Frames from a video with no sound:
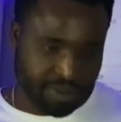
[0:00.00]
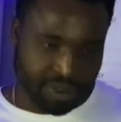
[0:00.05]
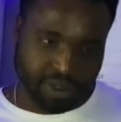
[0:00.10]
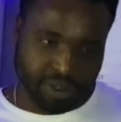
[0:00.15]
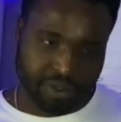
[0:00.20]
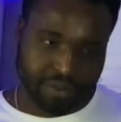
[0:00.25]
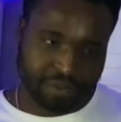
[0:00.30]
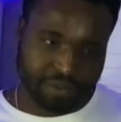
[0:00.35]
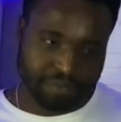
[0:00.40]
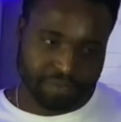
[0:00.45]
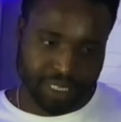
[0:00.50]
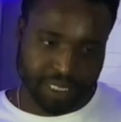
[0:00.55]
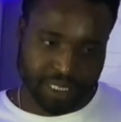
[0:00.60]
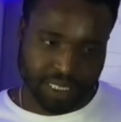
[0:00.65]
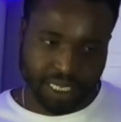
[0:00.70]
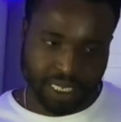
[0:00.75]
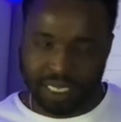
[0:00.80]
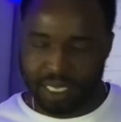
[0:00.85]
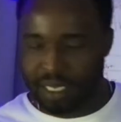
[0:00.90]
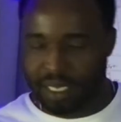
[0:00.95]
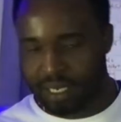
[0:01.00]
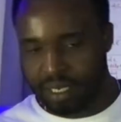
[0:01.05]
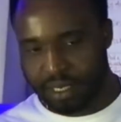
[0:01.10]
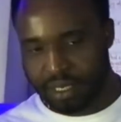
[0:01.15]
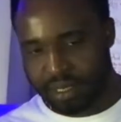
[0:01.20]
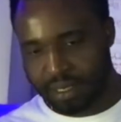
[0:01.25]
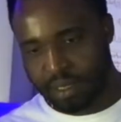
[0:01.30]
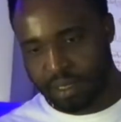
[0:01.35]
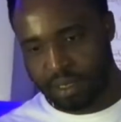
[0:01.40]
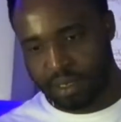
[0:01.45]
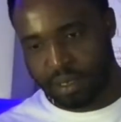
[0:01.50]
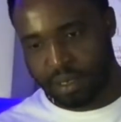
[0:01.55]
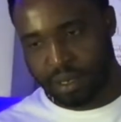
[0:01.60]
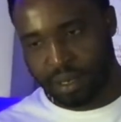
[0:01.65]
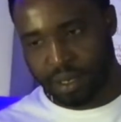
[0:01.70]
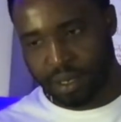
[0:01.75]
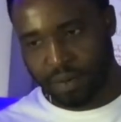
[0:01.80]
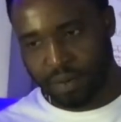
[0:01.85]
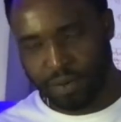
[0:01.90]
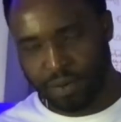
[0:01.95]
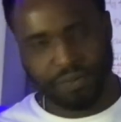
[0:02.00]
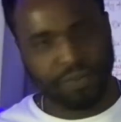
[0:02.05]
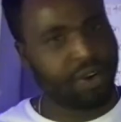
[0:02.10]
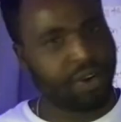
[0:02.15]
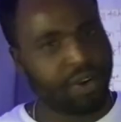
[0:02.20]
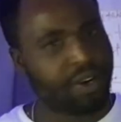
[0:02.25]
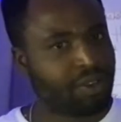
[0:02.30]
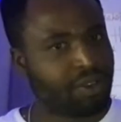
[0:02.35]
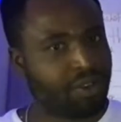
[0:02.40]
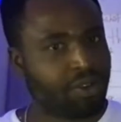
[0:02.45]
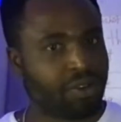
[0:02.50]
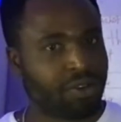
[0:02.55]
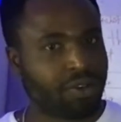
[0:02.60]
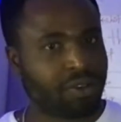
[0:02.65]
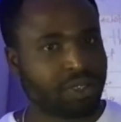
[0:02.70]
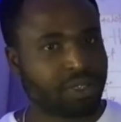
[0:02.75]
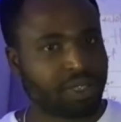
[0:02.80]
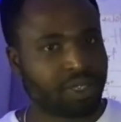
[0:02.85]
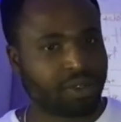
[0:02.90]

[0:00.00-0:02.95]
As a kid, I was very curious.